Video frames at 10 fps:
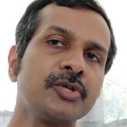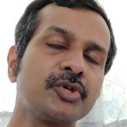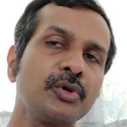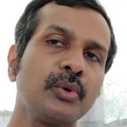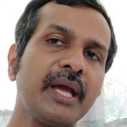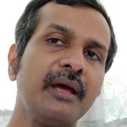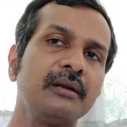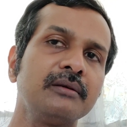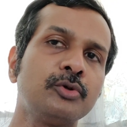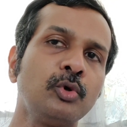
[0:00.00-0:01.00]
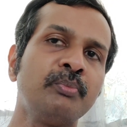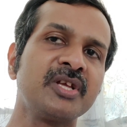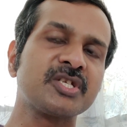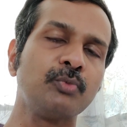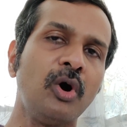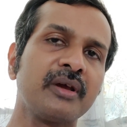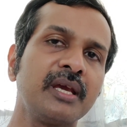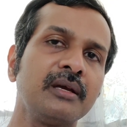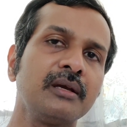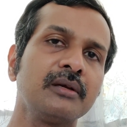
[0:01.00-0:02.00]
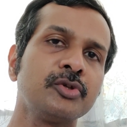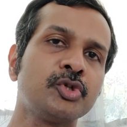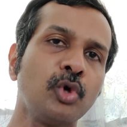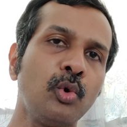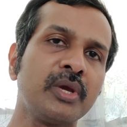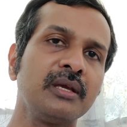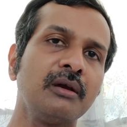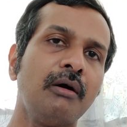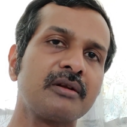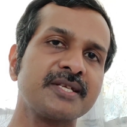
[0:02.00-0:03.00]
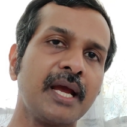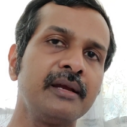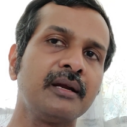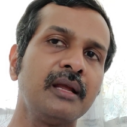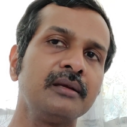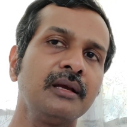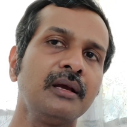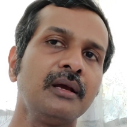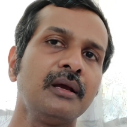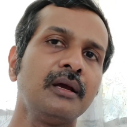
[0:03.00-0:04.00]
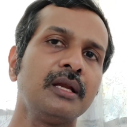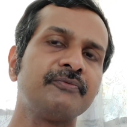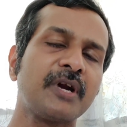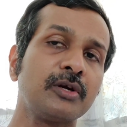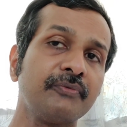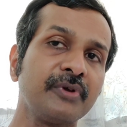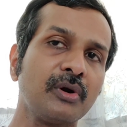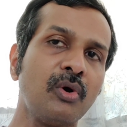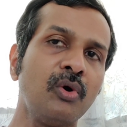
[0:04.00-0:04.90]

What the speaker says: So you can do brisk walking, jogging or cycling in front of your